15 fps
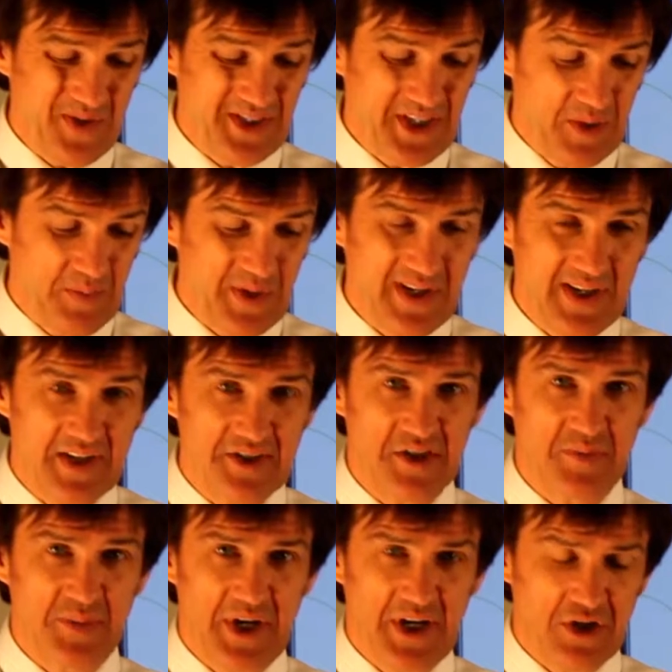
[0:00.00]
Well, typically it's
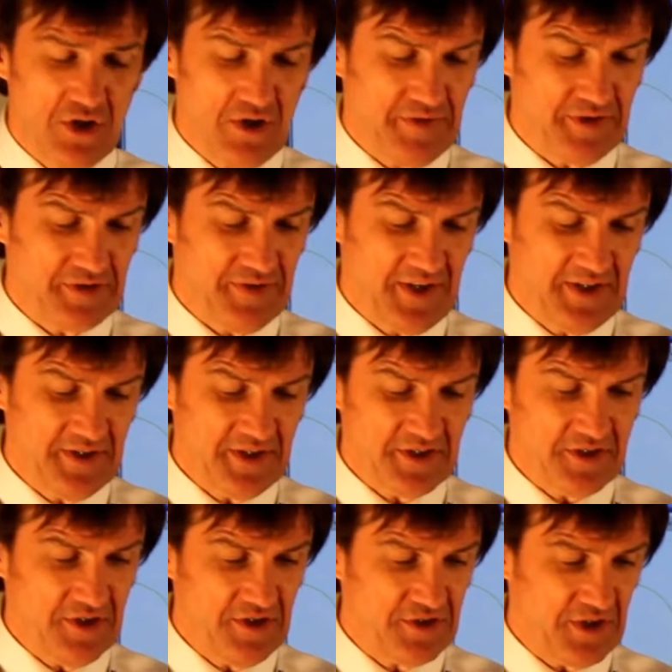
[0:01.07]
the back office find
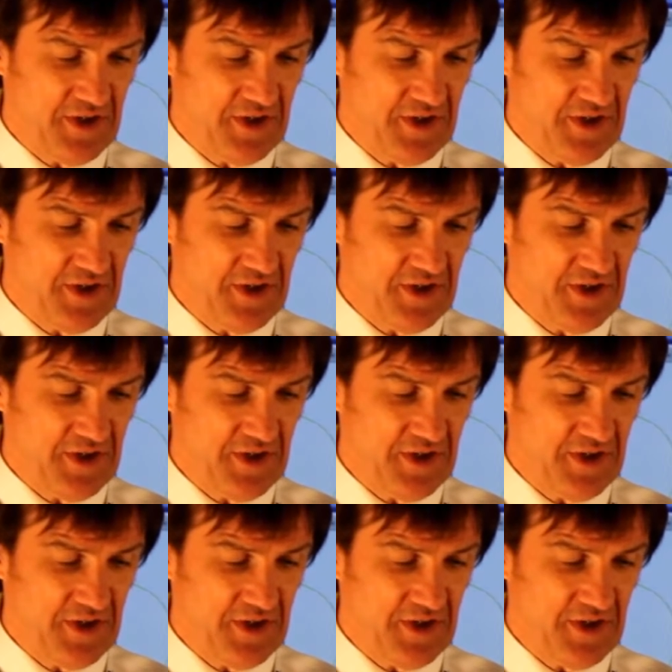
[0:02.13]
this out.